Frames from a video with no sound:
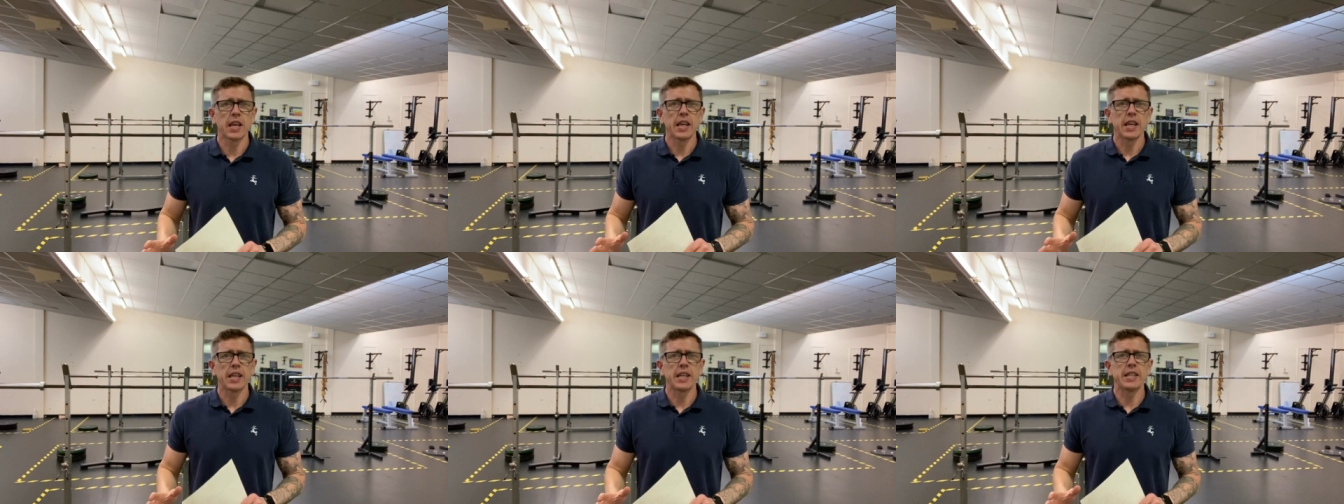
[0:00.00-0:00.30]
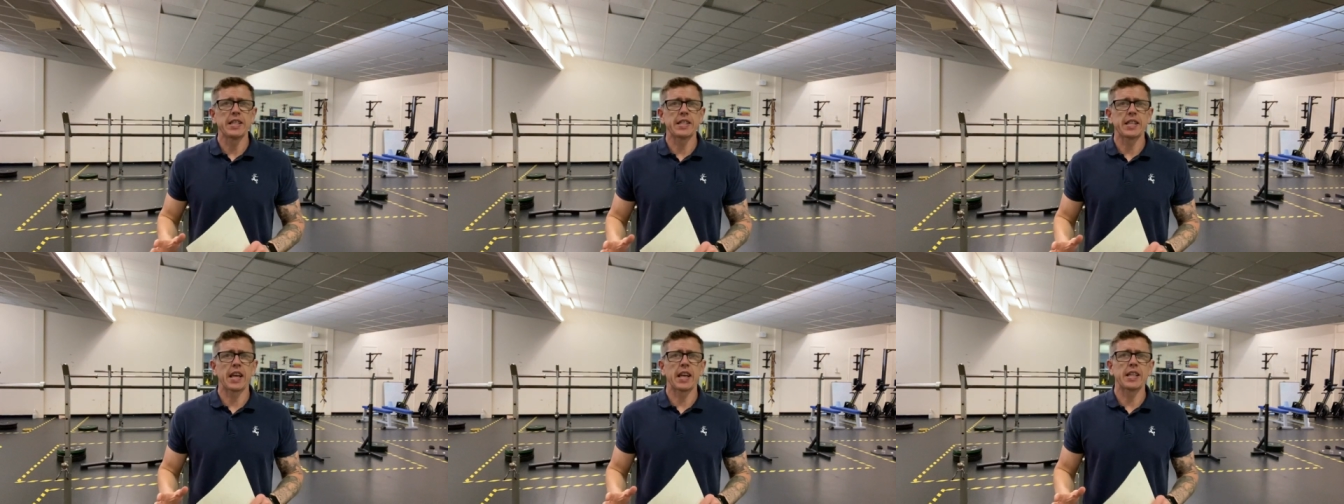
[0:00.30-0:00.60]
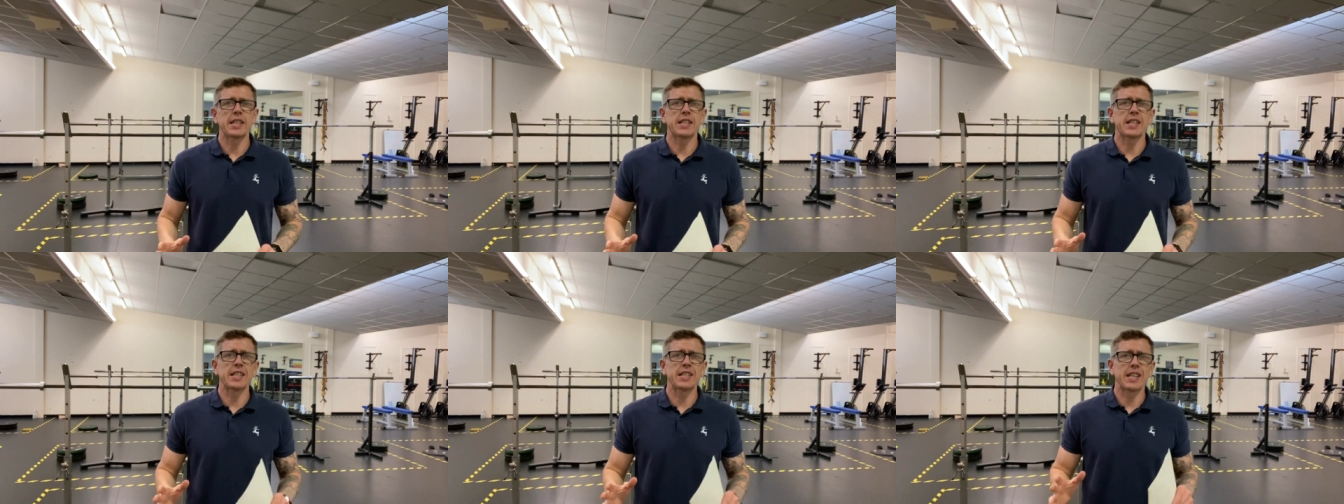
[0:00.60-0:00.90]
he
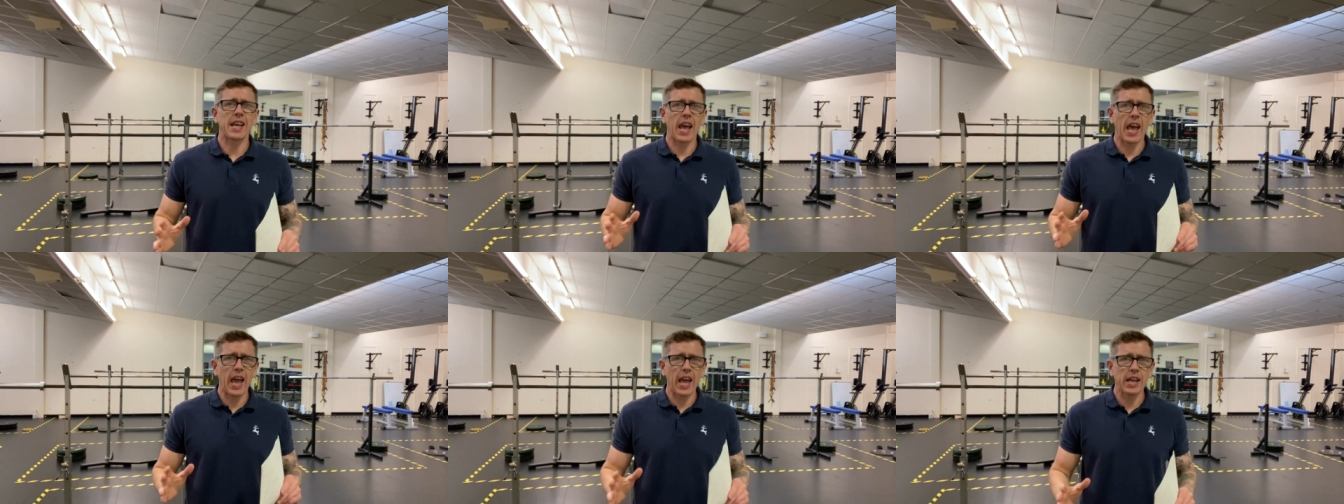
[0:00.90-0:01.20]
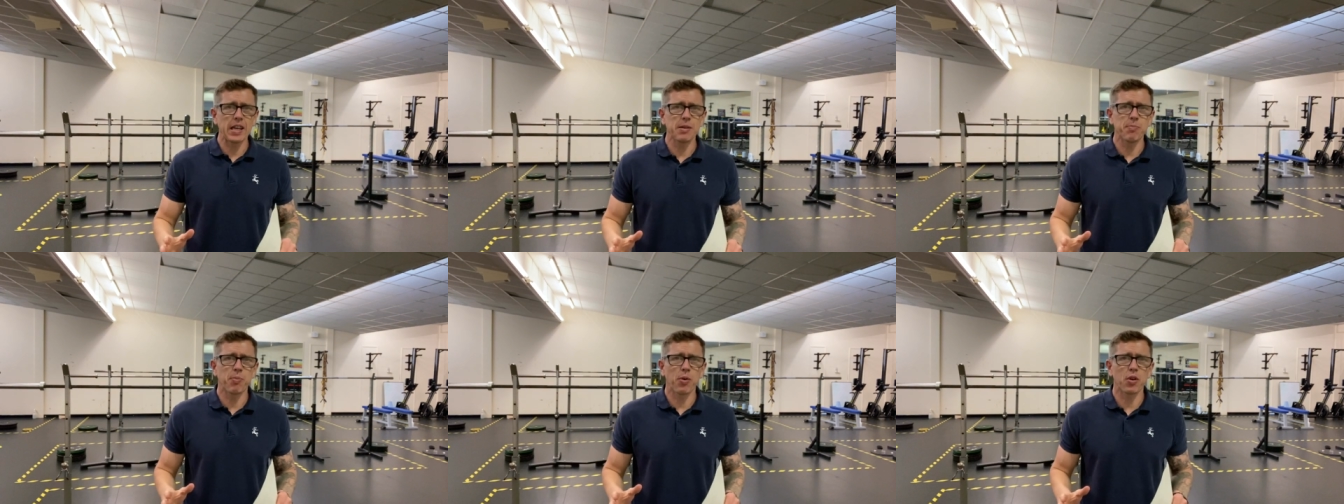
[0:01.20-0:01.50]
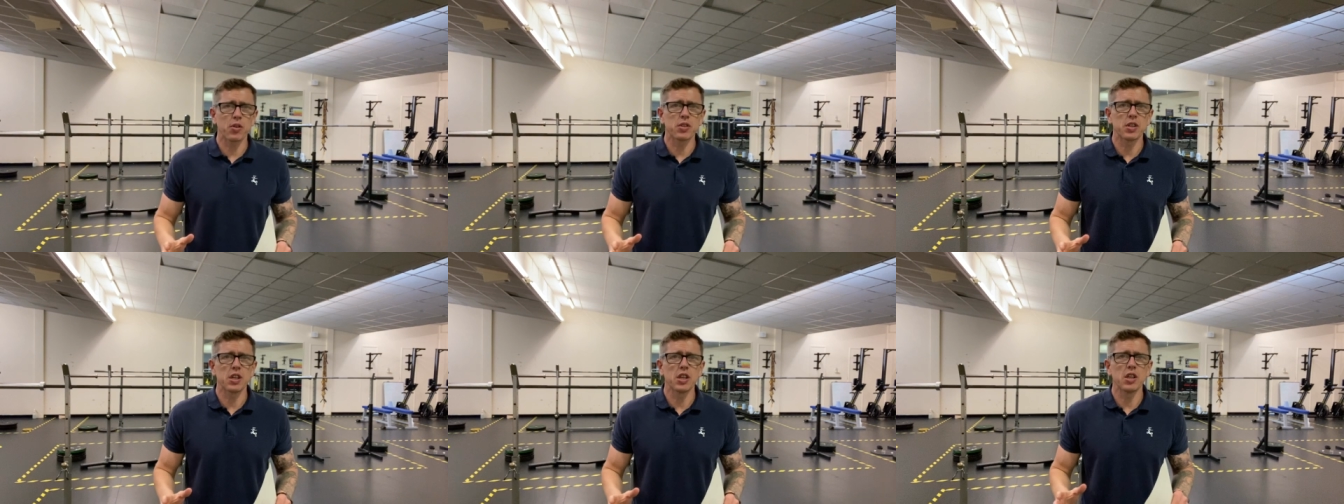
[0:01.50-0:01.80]
said, does
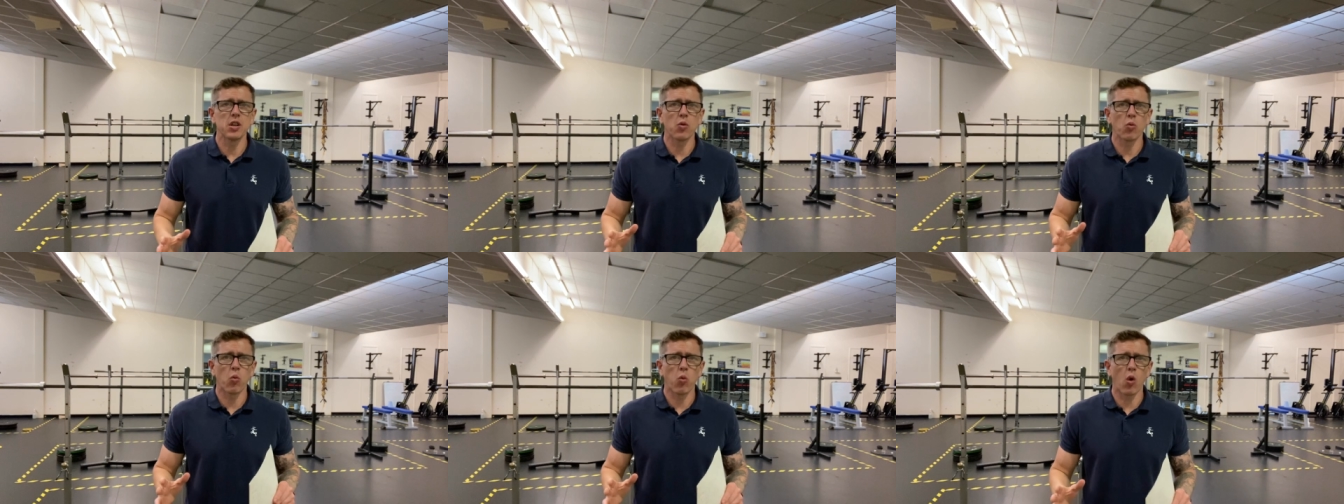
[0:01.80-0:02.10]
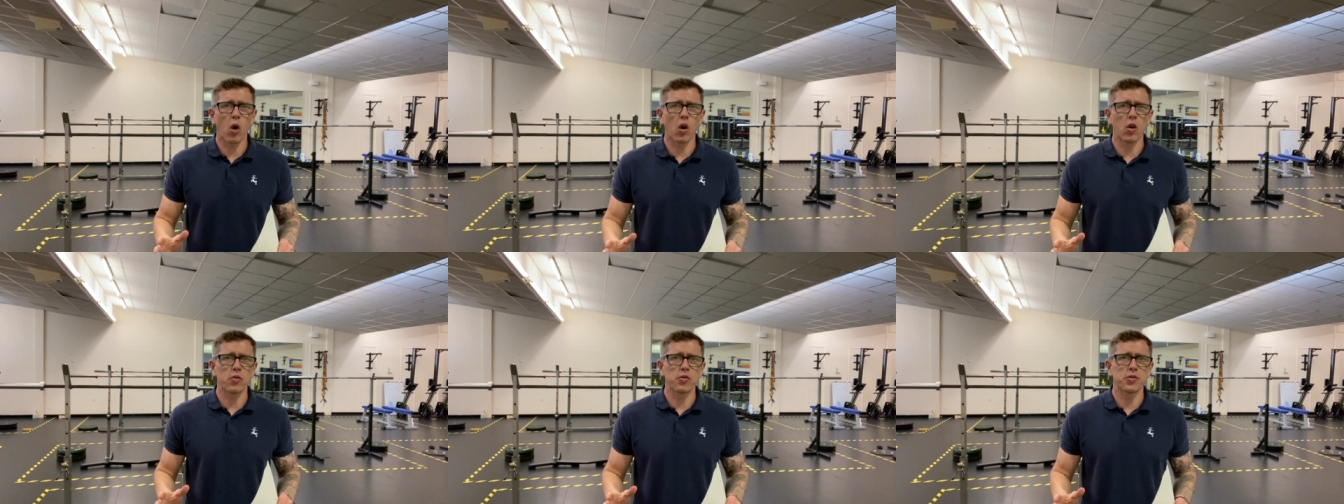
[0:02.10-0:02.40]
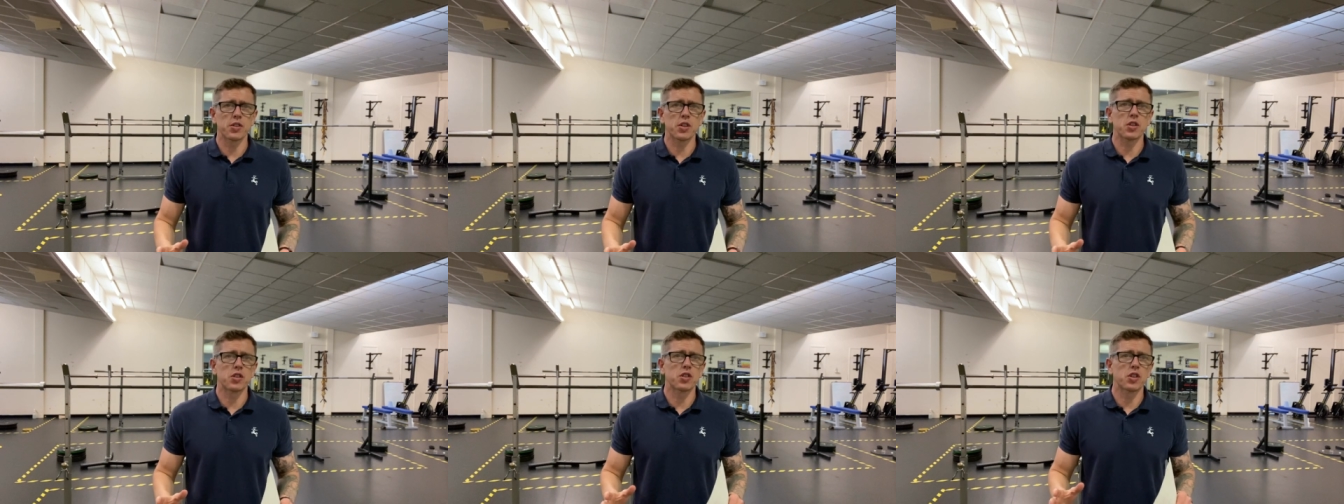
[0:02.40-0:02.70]
anybody
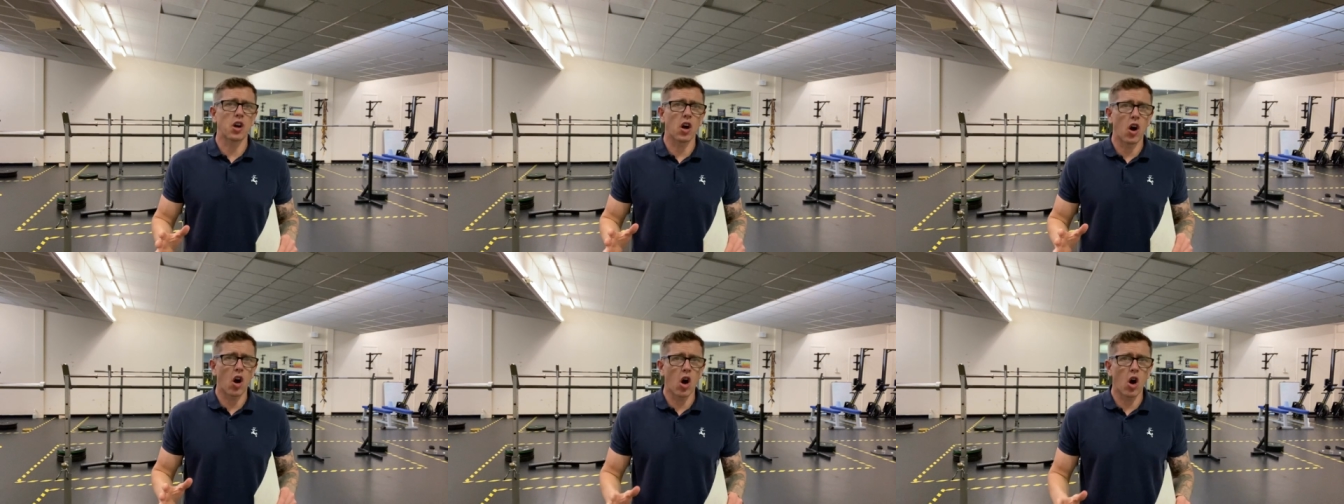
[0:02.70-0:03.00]
want to